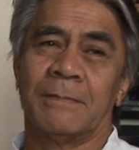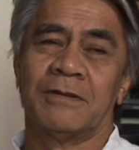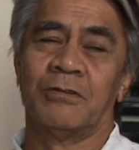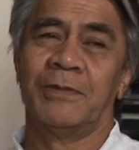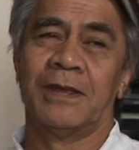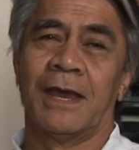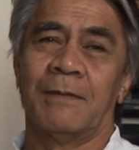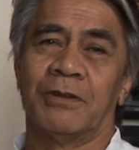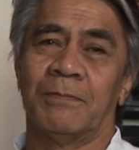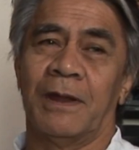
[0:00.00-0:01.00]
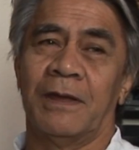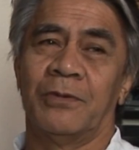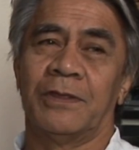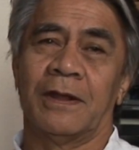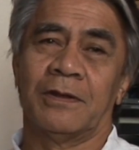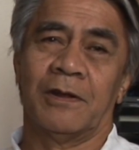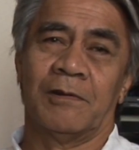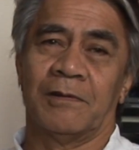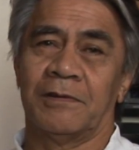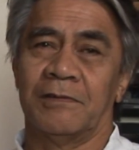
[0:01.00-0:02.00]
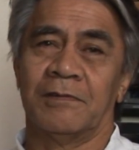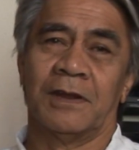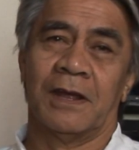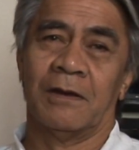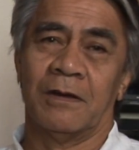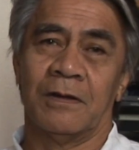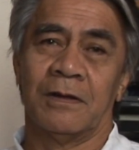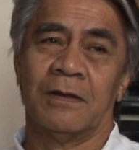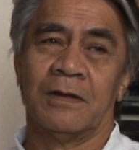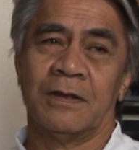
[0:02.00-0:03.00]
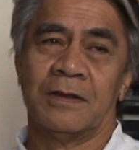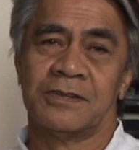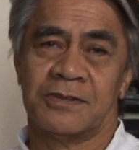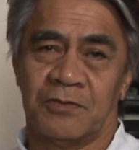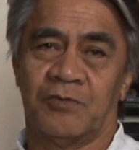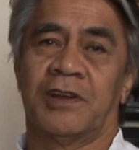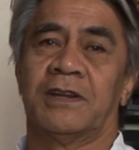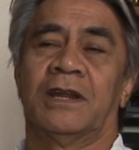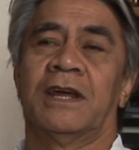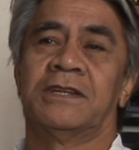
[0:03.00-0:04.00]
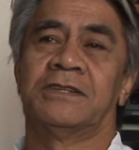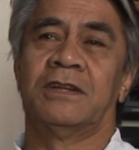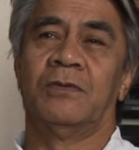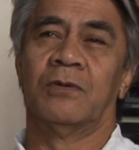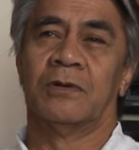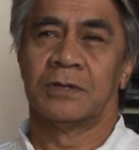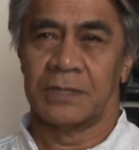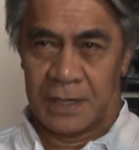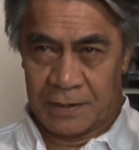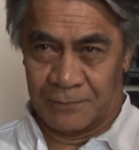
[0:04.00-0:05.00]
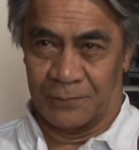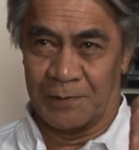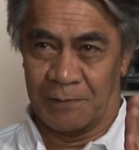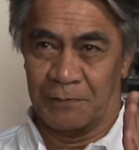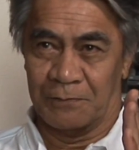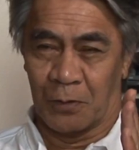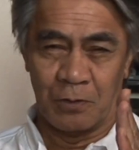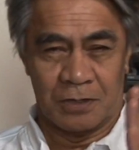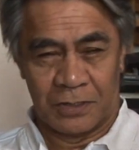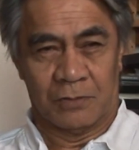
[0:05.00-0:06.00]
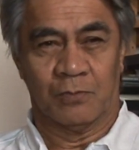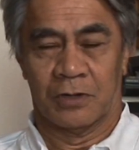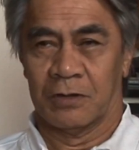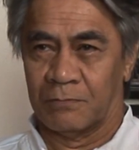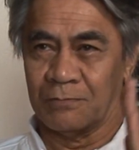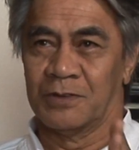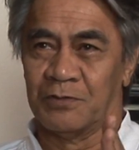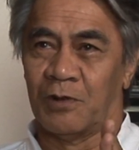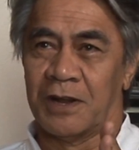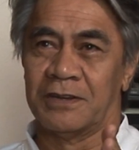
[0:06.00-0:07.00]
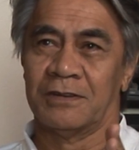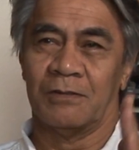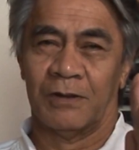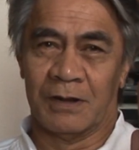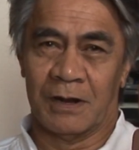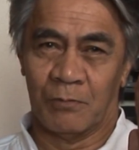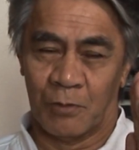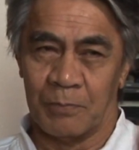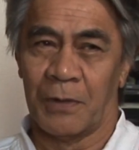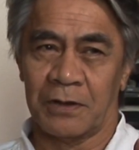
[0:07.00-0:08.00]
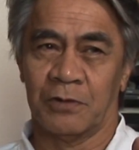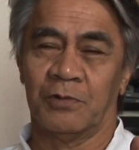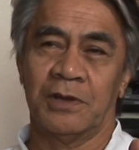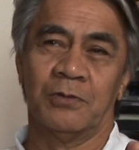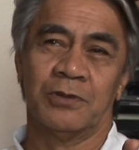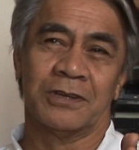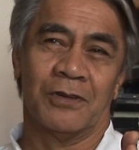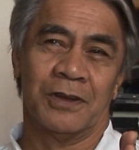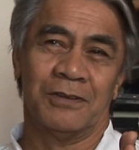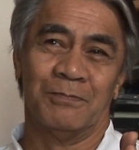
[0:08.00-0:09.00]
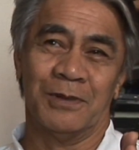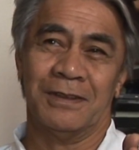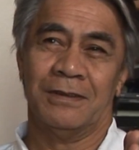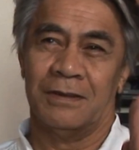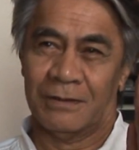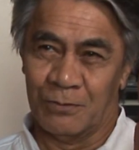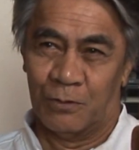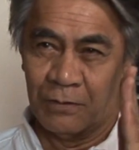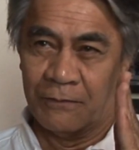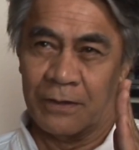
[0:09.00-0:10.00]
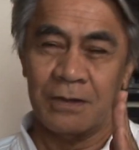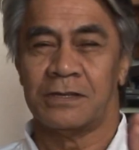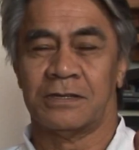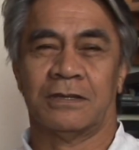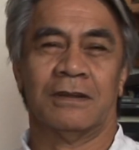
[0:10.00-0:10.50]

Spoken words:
So being able to play with that character and how straight-laced he was and how very focused on what it was right and what my career was going to be and all of this,